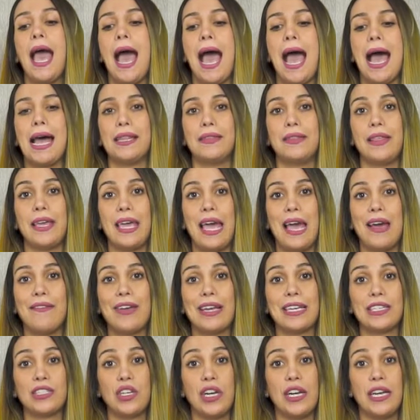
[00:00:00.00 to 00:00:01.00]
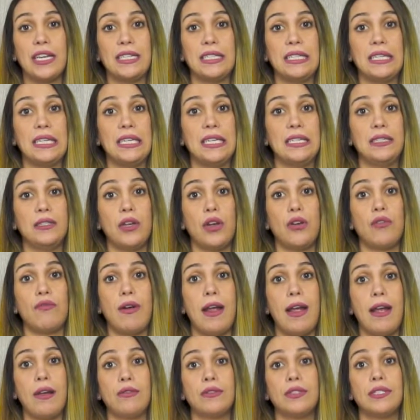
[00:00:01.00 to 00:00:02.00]
and they have anxieties
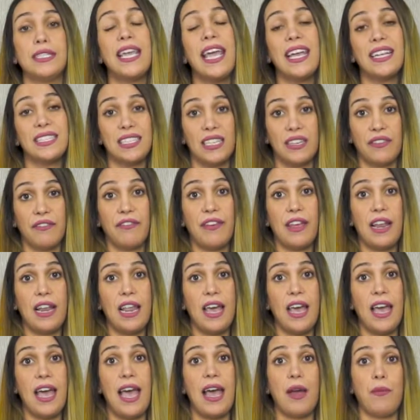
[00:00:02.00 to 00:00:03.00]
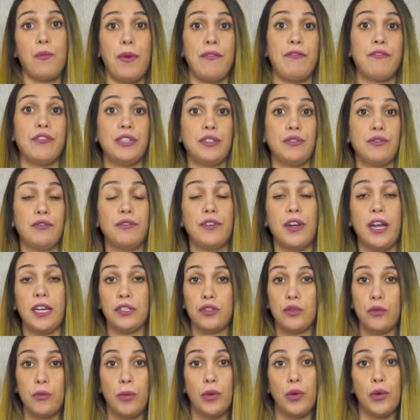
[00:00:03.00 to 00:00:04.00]
around getting filler and whether it's
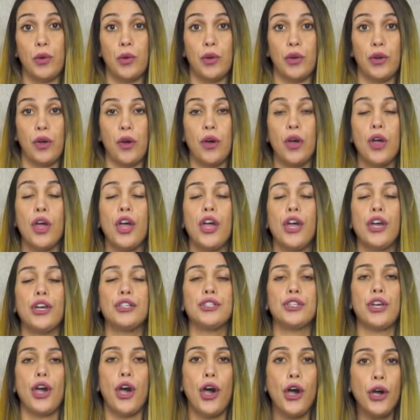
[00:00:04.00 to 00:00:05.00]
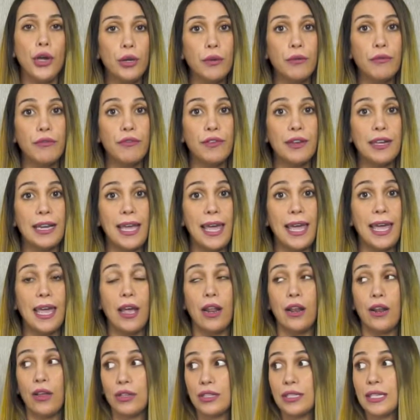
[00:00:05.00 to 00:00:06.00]
reversible or not. So hopefully
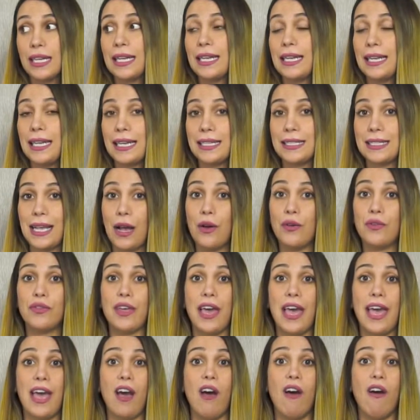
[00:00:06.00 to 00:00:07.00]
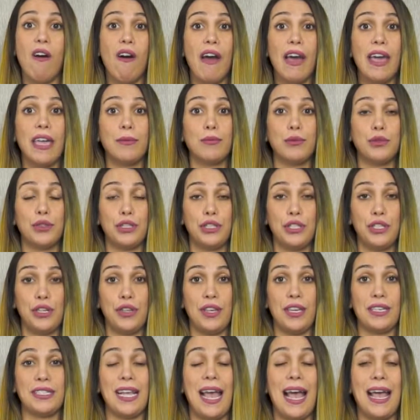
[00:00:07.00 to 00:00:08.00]
a lot of clinics out there are able to do
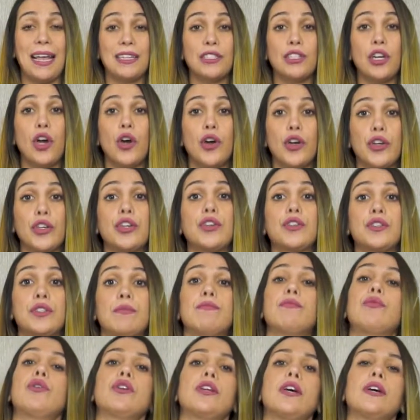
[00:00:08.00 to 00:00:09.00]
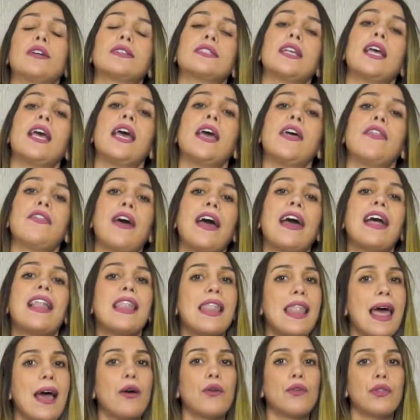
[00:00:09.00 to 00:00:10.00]
this and are using products that
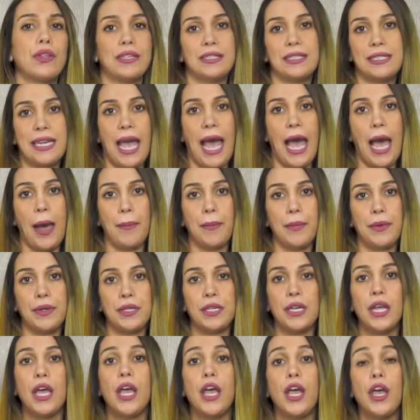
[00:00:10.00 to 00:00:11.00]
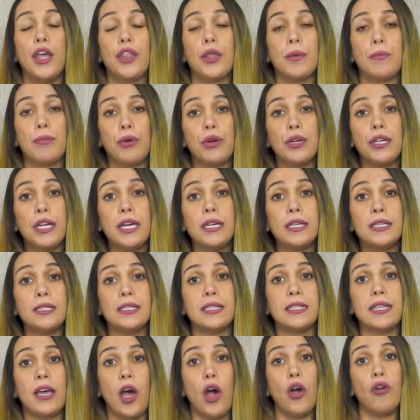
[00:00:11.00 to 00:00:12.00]
allow this to happen. The products
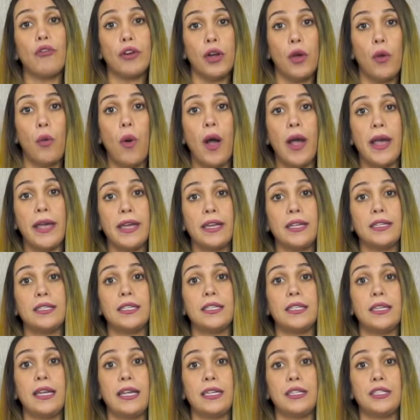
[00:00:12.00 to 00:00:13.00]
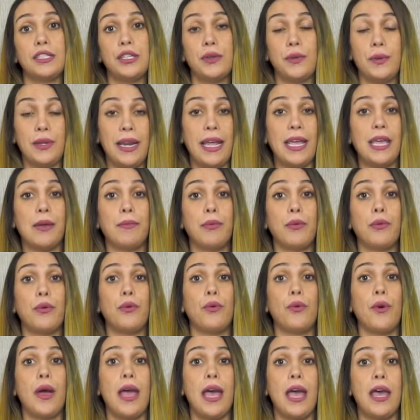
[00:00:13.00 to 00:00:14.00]
that are required to
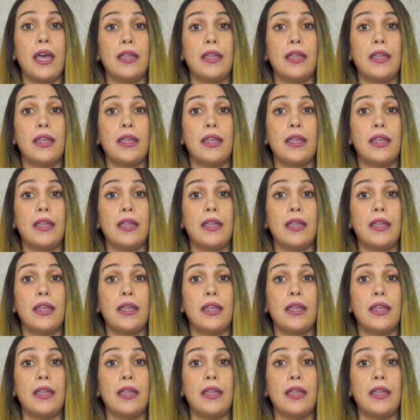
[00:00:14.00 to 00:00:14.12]
enable